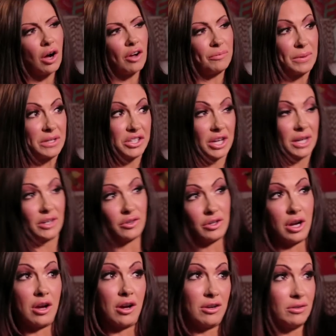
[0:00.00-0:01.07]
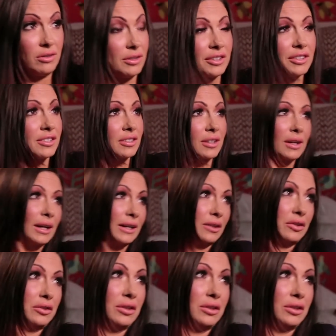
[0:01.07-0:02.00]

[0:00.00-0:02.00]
I've been cheated on loads, and I